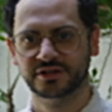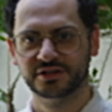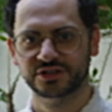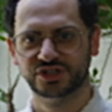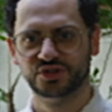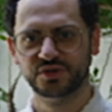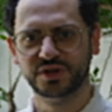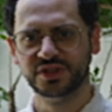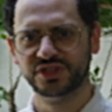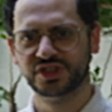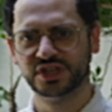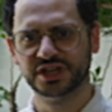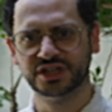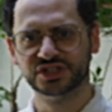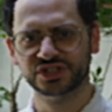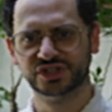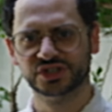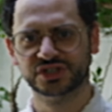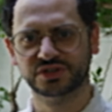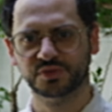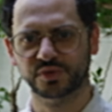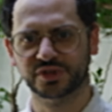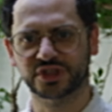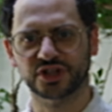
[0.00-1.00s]
Doing things
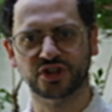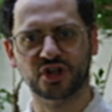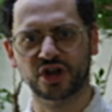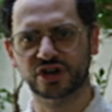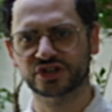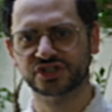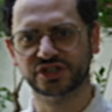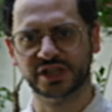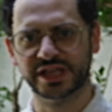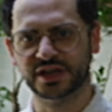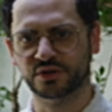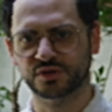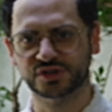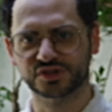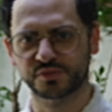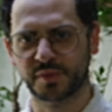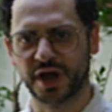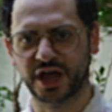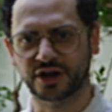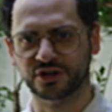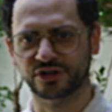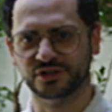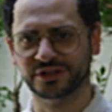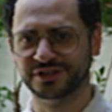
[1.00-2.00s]
with a large language
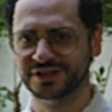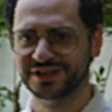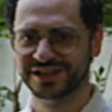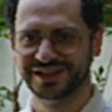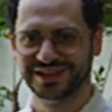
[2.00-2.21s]
model